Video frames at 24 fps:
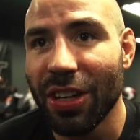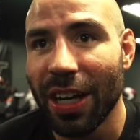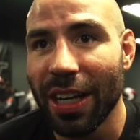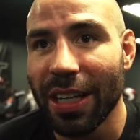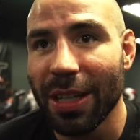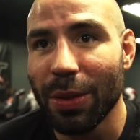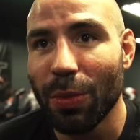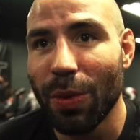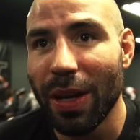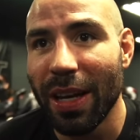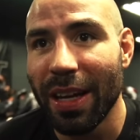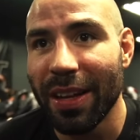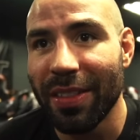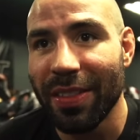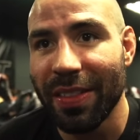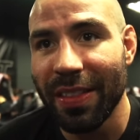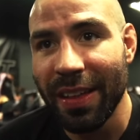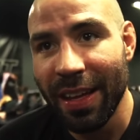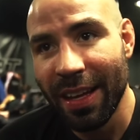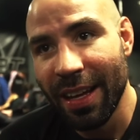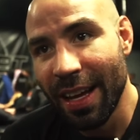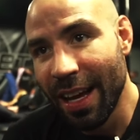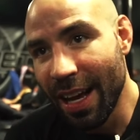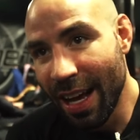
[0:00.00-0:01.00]
training with
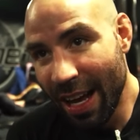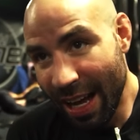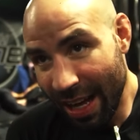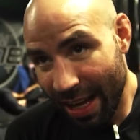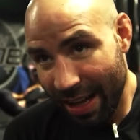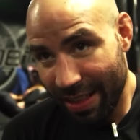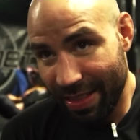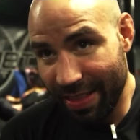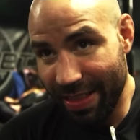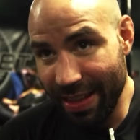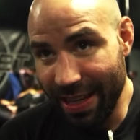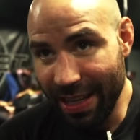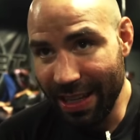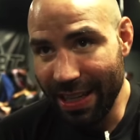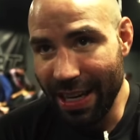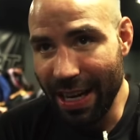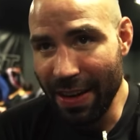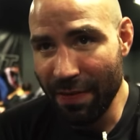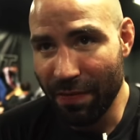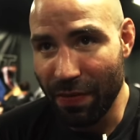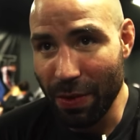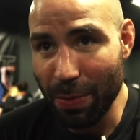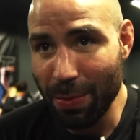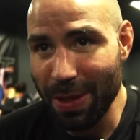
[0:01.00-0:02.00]
the
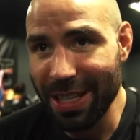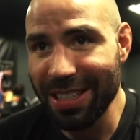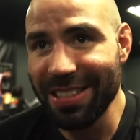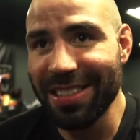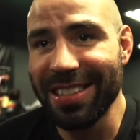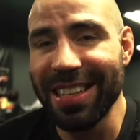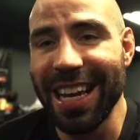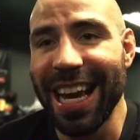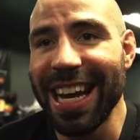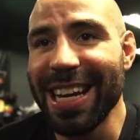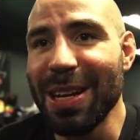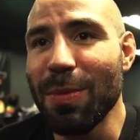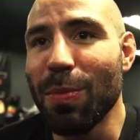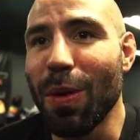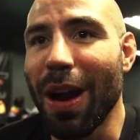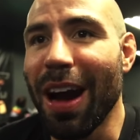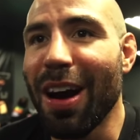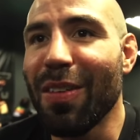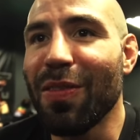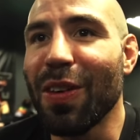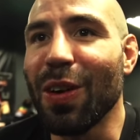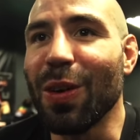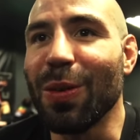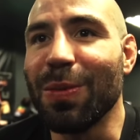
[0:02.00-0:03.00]
infamous Eddie
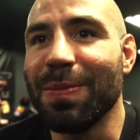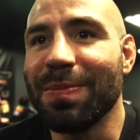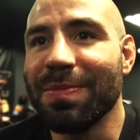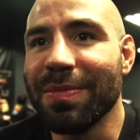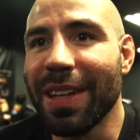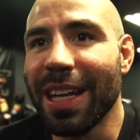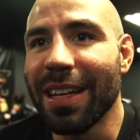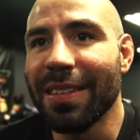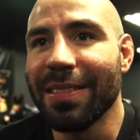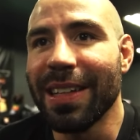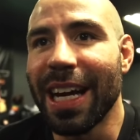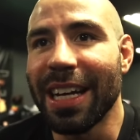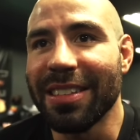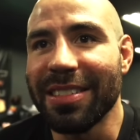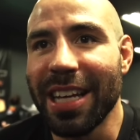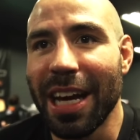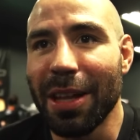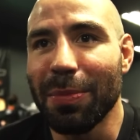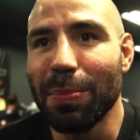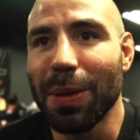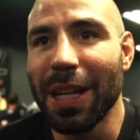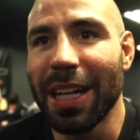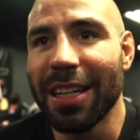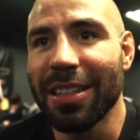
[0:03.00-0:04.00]
Bravo at
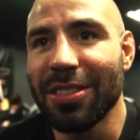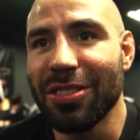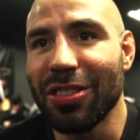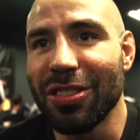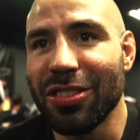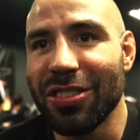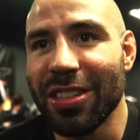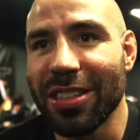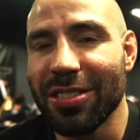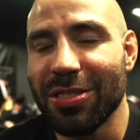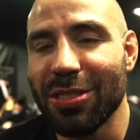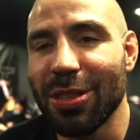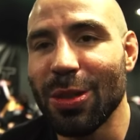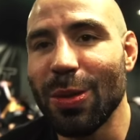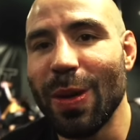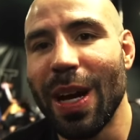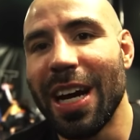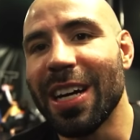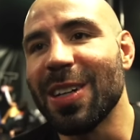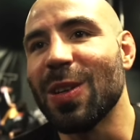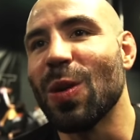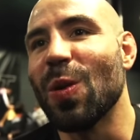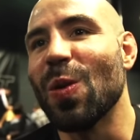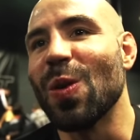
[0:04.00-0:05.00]
10th Planet Jiu Jitsu
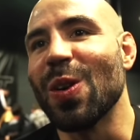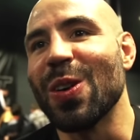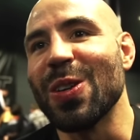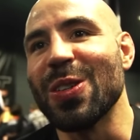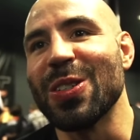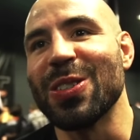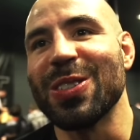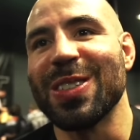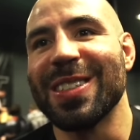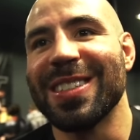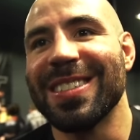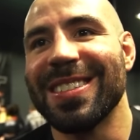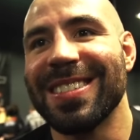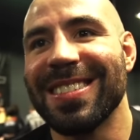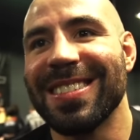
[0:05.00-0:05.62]
headquarters.